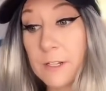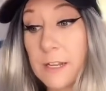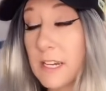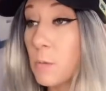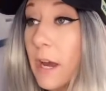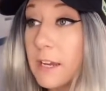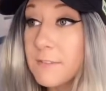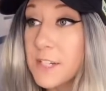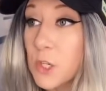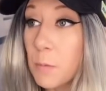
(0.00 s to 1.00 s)
ex-wife
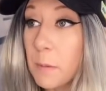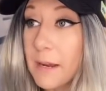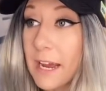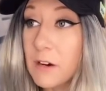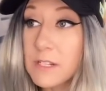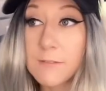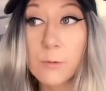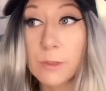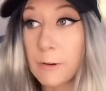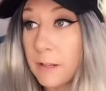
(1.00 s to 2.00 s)
to show up at my house at
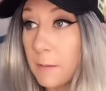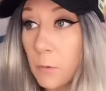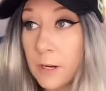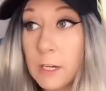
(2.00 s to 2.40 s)
4.30 in the morning